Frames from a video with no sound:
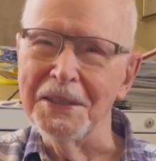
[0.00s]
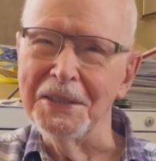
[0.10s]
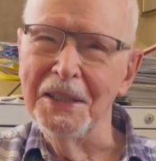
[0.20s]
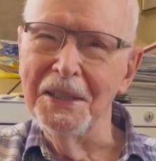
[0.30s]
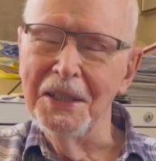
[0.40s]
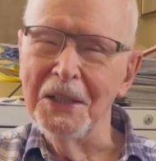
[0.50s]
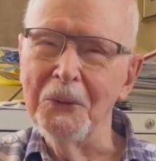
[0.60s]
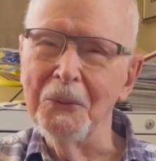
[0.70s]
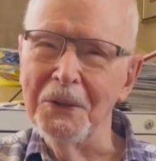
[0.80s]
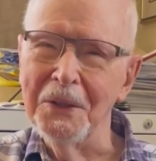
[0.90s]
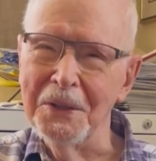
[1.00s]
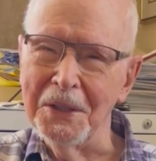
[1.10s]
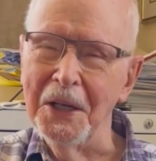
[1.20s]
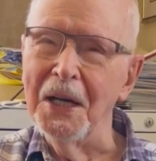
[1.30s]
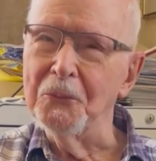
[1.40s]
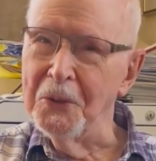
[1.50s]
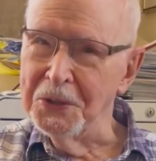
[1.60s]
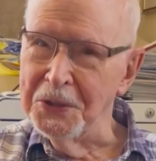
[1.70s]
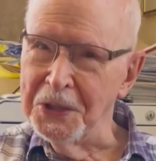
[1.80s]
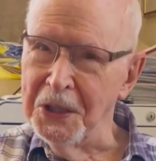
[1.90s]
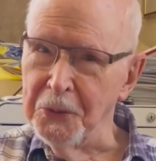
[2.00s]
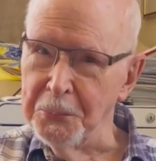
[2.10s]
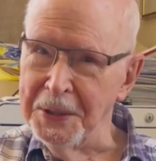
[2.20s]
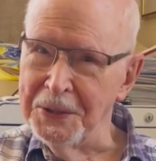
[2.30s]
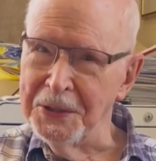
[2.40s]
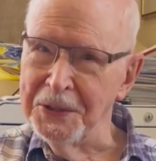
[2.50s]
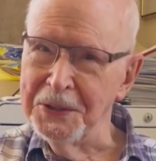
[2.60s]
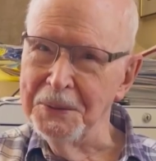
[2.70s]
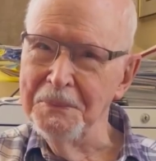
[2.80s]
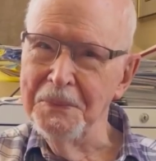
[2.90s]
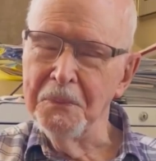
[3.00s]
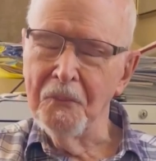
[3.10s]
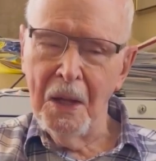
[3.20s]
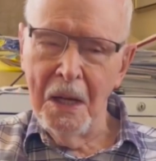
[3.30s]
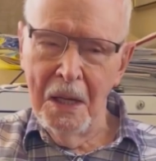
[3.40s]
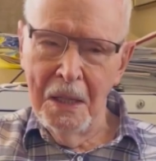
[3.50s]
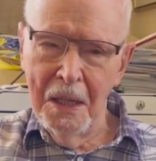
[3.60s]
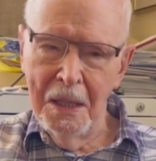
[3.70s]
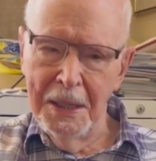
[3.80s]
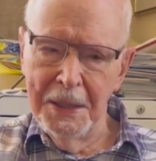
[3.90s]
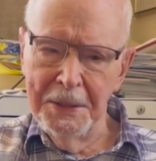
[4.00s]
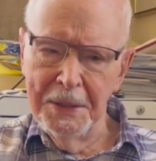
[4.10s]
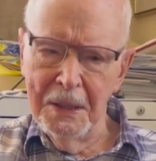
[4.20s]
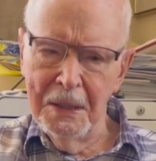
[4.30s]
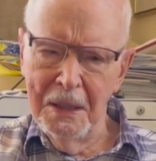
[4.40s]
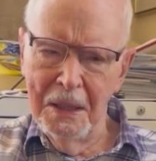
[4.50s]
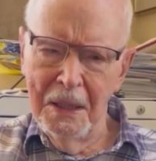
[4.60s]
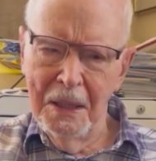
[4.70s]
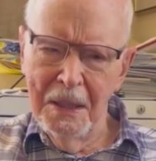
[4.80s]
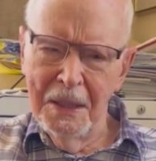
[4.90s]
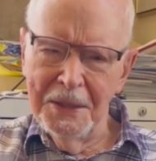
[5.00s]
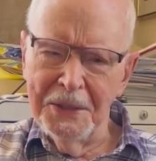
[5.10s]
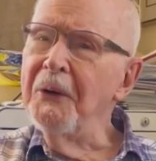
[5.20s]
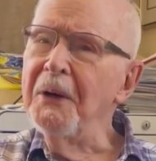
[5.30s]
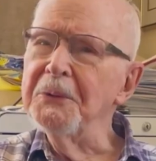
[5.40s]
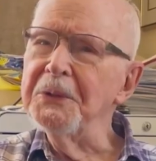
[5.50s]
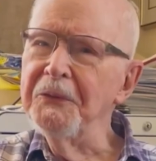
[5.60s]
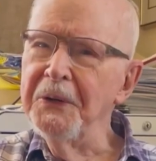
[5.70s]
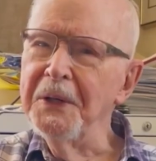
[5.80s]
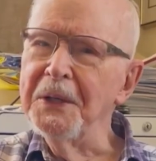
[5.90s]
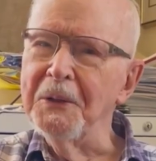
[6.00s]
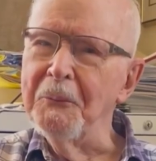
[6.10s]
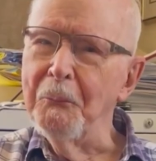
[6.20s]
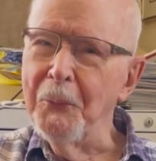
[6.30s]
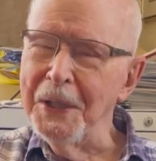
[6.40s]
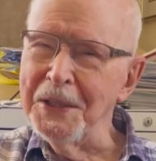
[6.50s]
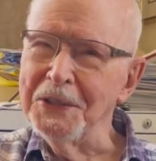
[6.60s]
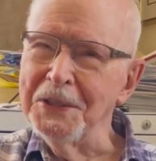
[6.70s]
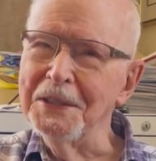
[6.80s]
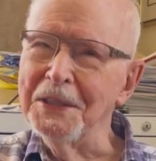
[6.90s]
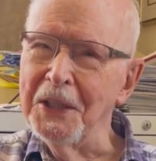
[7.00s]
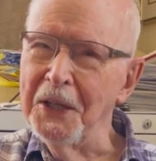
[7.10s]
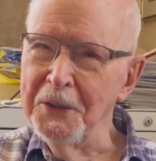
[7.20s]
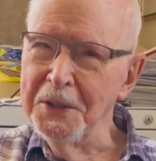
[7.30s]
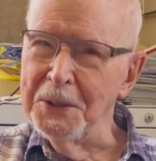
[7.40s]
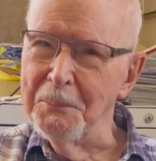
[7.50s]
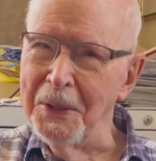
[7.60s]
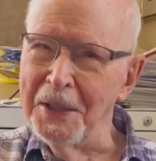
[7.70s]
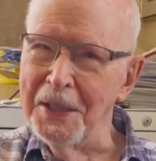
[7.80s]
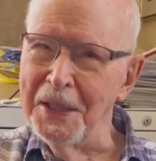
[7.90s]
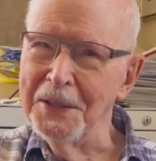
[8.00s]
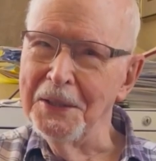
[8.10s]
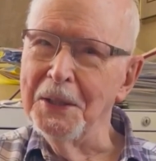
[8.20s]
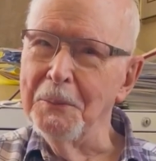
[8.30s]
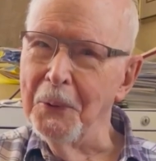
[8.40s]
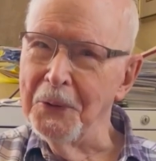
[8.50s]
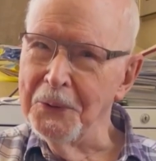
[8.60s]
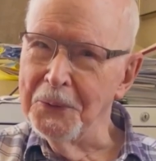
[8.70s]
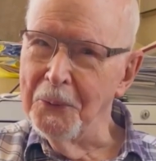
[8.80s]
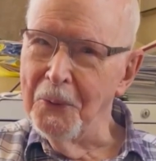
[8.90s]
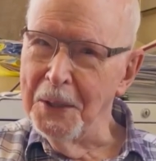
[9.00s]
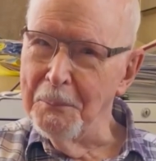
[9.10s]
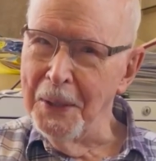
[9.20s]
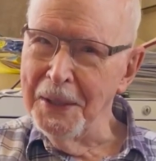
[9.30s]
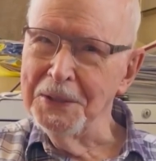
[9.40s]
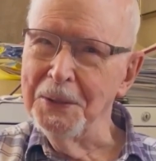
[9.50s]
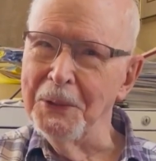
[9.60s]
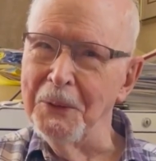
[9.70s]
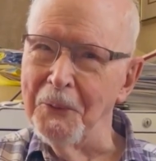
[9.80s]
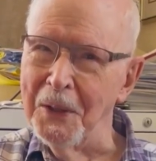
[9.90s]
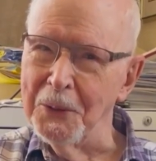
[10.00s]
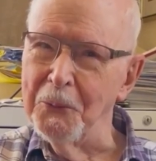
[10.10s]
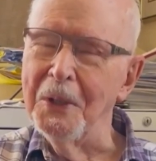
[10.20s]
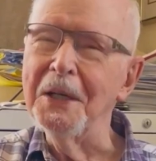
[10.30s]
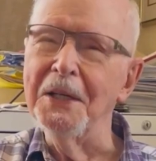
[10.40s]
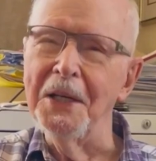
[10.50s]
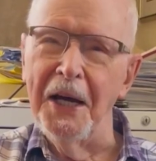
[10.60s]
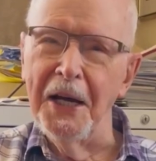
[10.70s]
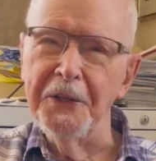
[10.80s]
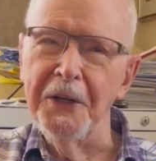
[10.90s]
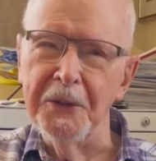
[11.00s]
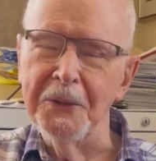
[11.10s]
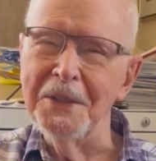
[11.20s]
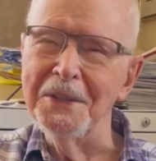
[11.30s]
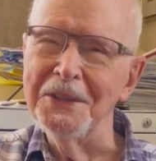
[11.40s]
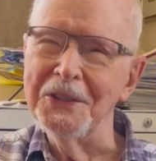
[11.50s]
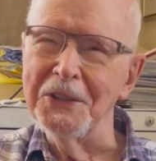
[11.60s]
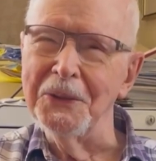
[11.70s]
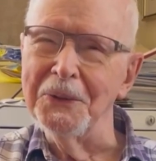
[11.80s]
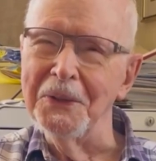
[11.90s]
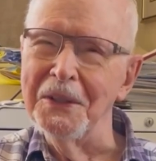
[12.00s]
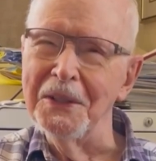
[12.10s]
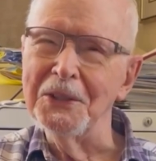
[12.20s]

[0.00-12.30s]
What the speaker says: Yeah. The one on Carl Rogers' helping system. And so I was very impressed and encouraged by that he bothered to write back to me right away, an unknown student